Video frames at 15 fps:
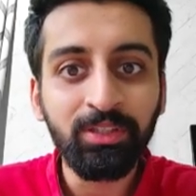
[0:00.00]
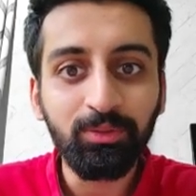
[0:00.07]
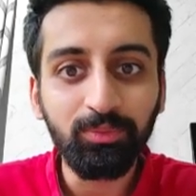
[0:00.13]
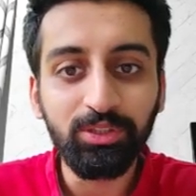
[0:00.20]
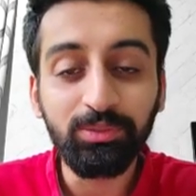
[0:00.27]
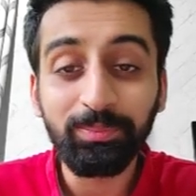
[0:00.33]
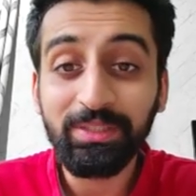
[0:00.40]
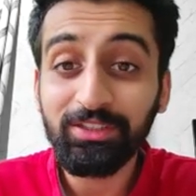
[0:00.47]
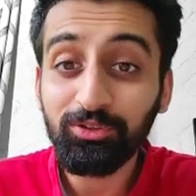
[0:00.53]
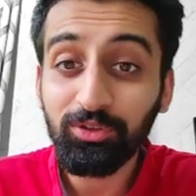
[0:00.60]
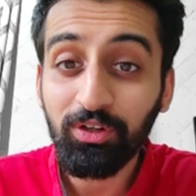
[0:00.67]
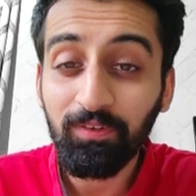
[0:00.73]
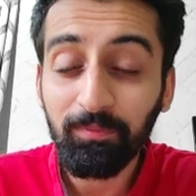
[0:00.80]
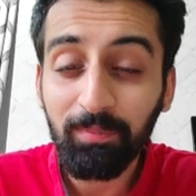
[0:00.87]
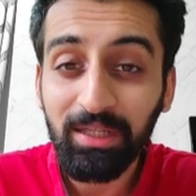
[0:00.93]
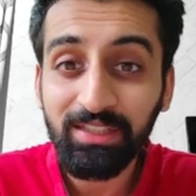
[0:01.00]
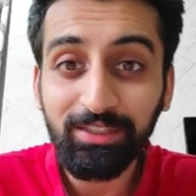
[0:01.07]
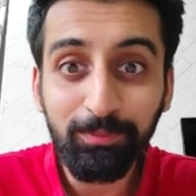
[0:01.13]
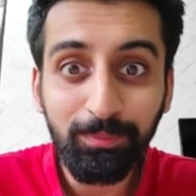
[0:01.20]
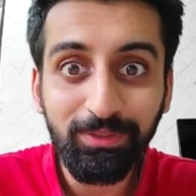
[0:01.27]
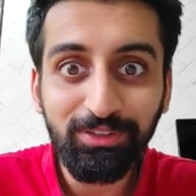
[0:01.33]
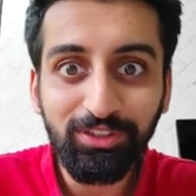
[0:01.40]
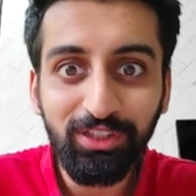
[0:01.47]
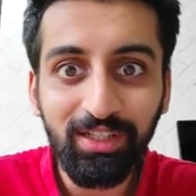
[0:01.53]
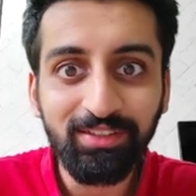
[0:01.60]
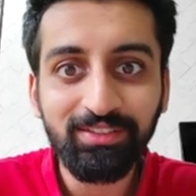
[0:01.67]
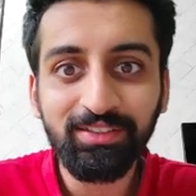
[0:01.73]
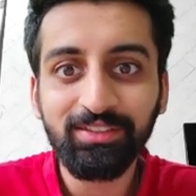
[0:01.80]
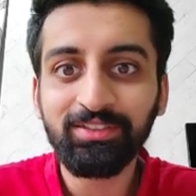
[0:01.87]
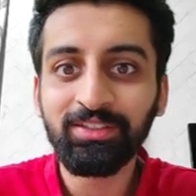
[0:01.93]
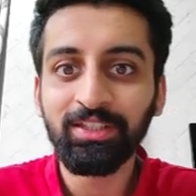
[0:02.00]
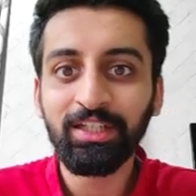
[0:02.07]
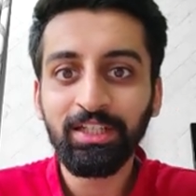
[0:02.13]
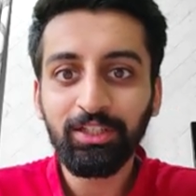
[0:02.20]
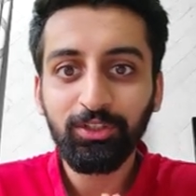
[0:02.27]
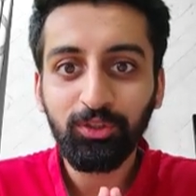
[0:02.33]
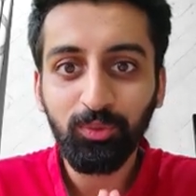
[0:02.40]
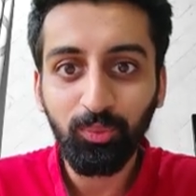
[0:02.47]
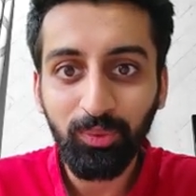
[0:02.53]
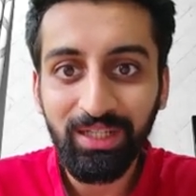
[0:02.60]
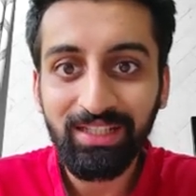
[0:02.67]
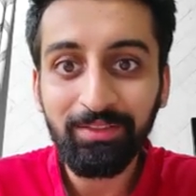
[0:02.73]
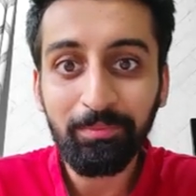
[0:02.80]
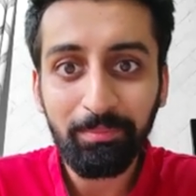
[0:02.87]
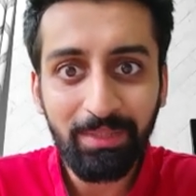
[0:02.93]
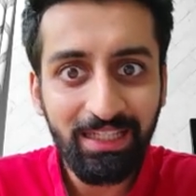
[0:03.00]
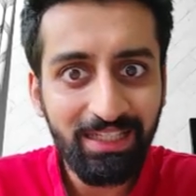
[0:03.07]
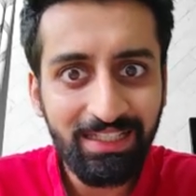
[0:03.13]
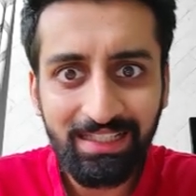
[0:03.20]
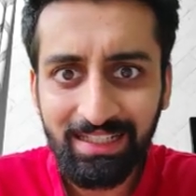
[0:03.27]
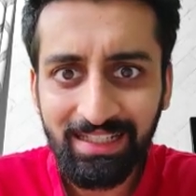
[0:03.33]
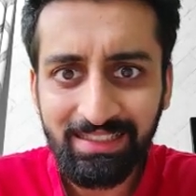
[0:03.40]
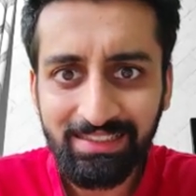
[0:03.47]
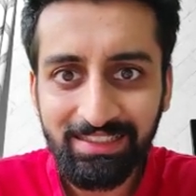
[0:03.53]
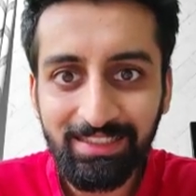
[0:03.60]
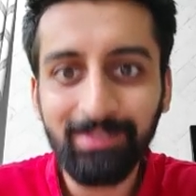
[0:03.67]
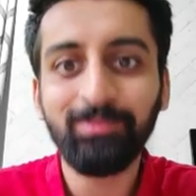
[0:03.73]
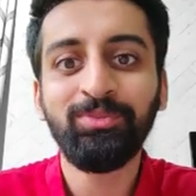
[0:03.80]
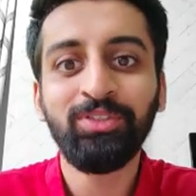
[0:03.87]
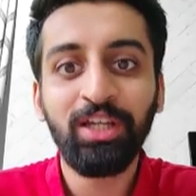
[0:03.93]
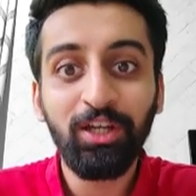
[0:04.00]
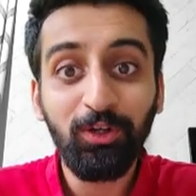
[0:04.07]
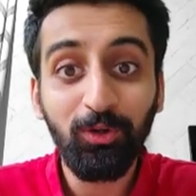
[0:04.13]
which means you have multiple chances to win, make great teams,